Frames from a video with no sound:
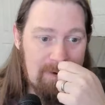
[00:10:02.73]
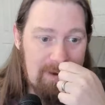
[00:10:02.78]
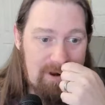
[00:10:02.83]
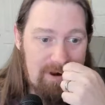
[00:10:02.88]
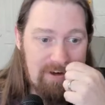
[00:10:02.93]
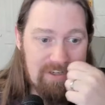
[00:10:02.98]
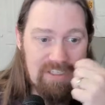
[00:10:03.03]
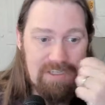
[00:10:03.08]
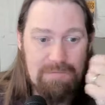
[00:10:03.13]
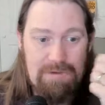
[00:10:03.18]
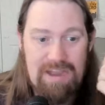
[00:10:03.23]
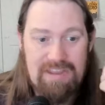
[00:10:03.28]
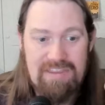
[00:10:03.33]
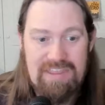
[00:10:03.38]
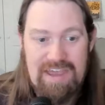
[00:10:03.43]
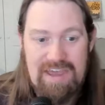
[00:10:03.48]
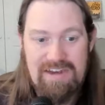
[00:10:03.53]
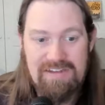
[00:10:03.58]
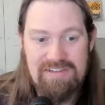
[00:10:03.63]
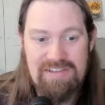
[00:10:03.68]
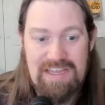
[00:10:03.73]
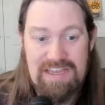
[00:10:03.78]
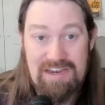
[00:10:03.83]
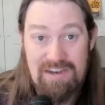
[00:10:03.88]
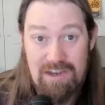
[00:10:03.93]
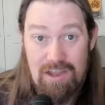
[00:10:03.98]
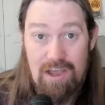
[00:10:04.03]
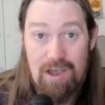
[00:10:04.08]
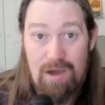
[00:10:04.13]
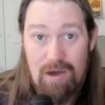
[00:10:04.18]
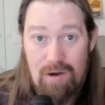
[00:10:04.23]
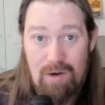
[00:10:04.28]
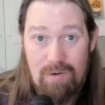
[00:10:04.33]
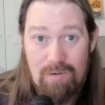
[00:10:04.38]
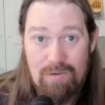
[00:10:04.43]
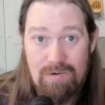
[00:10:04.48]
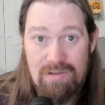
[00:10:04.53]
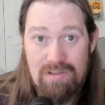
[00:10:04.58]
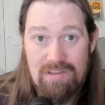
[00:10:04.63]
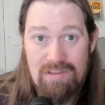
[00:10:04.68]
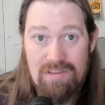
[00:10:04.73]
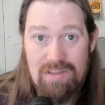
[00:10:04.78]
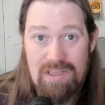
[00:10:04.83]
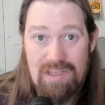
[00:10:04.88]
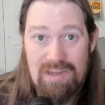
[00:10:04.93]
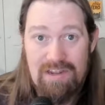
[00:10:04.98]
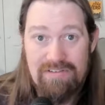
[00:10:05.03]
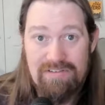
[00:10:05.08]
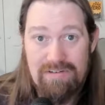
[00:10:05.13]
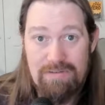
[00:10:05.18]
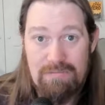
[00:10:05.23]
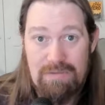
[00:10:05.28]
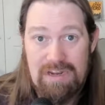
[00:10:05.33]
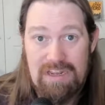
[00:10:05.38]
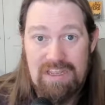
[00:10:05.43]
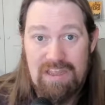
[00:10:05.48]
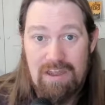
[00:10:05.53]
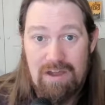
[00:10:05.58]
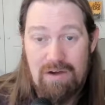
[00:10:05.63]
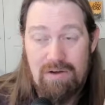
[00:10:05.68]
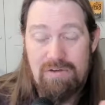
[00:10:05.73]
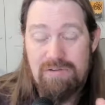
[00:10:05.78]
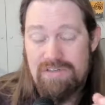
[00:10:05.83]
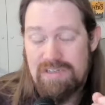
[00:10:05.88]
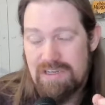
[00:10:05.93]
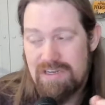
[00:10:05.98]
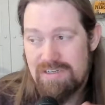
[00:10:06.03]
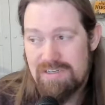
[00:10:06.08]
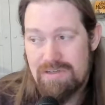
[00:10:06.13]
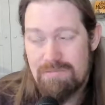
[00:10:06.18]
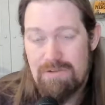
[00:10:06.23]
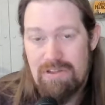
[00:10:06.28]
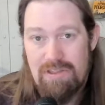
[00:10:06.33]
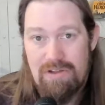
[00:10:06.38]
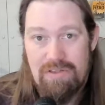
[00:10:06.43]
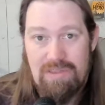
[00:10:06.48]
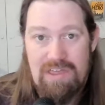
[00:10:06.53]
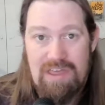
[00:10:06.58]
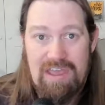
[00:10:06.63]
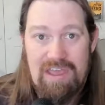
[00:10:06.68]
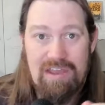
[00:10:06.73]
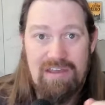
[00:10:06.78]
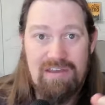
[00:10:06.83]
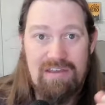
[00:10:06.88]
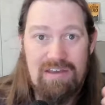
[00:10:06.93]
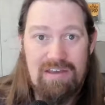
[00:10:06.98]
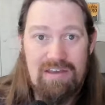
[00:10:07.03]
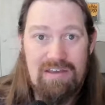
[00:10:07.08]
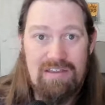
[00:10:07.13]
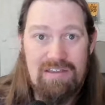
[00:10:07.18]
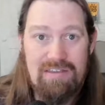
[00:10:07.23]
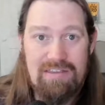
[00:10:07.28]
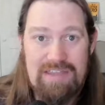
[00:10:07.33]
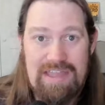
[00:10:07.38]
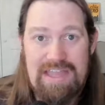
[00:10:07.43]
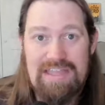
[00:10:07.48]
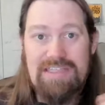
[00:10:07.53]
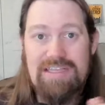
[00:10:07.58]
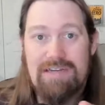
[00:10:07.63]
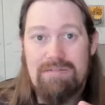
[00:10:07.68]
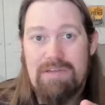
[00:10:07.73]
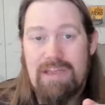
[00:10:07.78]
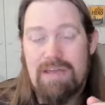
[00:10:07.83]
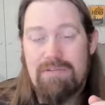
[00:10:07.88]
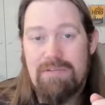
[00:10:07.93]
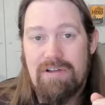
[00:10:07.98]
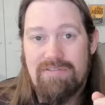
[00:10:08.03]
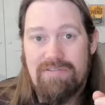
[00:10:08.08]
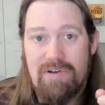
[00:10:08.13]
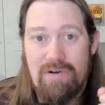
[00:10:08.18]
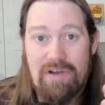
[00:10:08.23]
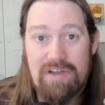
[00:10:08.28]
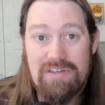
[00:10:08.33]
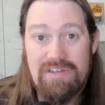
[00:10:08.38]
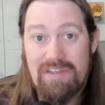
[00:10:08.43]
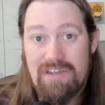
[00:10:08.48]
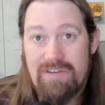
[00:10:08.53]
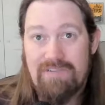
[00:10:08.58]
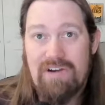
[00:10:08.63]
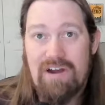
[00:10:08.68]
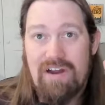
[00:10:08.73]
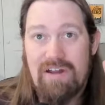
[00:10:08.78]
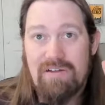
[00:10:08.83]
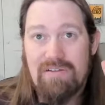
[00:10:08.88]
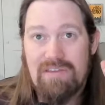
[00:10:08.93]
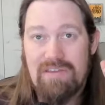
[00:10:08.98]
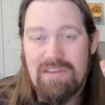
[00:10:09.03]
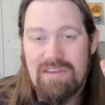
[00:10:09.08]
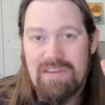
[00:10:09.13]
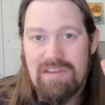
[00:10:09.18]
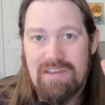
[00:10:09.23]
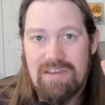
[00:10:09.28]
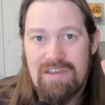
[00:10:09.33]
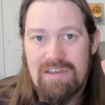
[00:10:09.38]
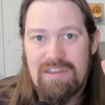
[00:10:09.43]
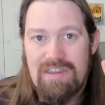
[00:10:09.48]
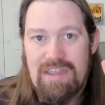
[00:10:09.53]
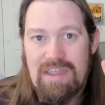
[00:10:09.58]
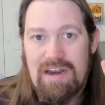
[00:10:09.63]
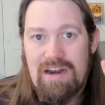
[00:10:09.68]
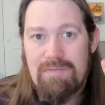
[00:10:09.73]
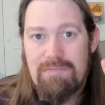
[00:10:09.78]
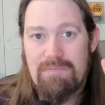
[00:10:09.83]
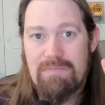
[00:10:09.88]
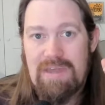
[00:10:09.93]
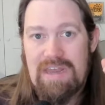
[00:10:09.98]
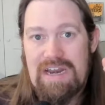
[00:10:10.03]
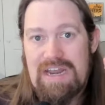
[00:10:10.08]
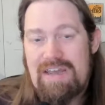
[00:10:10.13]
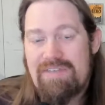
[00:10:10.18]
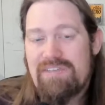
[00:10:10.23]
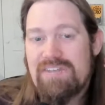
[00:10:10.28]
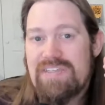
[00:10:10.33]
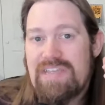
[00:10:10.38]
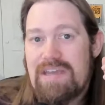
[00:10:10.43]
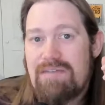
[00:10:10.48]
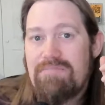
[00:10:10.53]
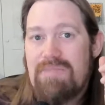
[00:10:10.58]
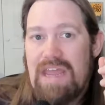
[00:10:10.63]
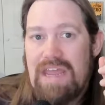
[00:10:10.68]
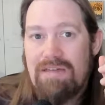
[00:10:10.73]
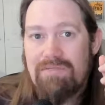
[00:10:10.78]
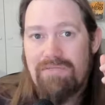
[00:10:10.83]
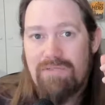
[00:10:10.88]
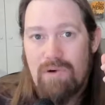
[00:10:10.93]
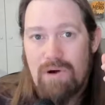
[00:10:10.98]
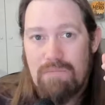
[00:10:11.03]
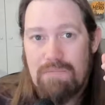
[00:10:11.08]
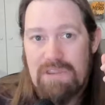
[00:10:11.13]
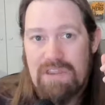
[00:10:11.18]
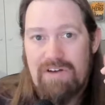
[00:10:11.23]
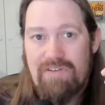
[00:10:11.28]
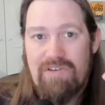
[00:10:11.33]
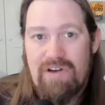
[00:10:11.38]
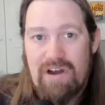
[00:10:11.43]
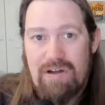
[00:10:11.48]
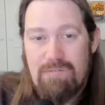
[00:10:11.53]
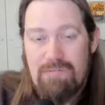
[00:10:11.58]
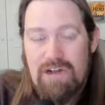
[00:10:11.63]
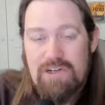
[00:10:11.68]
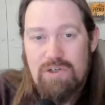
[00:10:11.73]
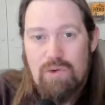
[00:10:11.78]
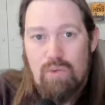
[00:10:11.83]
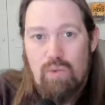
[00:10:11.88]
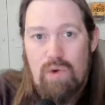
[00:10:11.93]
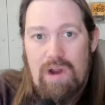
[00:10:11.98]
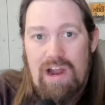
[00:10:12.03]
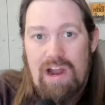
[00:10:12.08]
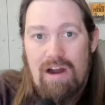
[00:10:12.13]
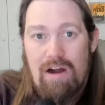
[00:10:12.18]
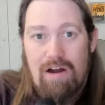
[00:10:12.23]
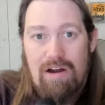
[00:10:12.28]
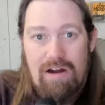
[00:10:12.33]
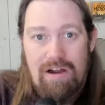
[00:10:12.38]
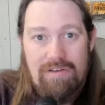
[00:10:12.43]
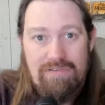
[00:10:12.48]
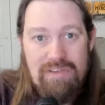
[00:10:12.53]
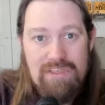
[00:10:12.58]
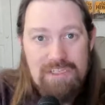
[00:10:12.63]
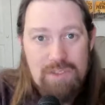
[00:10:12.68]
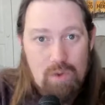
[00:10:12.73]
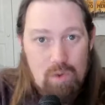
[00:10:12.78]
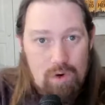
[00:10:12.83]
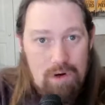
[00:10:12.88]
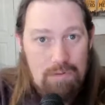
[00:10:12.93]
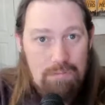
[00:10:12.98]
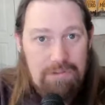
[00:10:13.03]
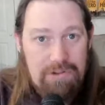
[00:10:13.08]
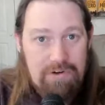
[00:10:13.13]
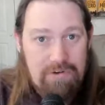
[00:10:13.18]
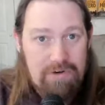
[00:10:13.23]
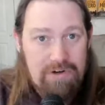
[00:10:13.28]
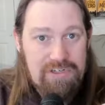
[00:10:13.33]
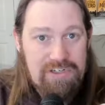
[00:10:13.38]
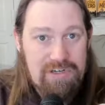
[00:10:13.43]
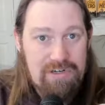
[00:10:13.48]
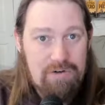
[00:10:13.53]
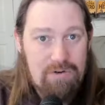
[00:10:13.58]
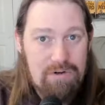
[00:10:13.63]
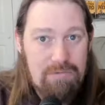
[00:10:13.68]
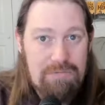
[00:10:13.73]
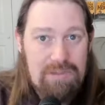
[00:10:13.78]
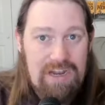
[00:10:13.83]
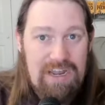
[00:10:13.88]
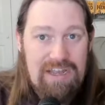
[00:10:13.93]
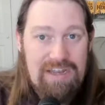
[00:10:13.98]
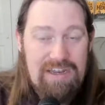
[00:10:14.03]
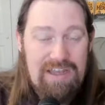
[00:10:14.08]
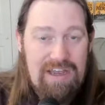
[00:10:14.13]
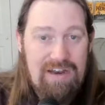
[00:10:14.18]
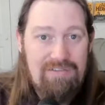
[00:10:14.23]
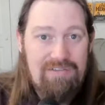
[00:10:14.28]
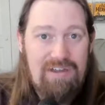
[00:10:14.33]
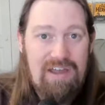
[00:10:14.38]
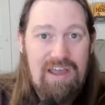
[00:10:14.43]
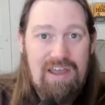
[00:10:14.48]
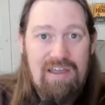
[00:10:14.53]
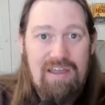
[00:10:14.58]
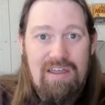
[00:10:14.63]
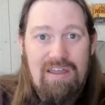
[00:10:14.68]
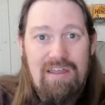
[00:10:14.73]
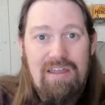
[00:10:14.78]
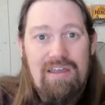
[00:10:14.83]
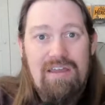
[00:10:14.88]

what hurts about that is they know that if somebody goes into some other thing, that's going to become their focus. They don't may not have the same name for it, but they're very much aware of the squirrelpreneur syndrome that I identify.